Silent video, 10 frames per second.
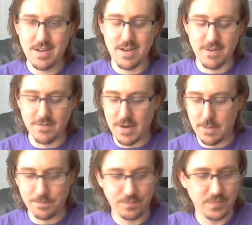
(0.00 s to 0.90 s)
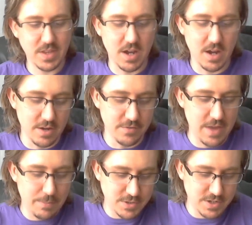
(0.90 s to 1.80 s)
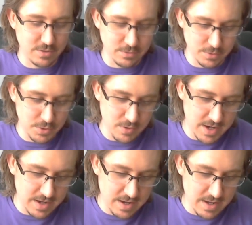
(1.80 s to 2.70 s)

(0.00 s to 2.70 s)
of that particular loot crate.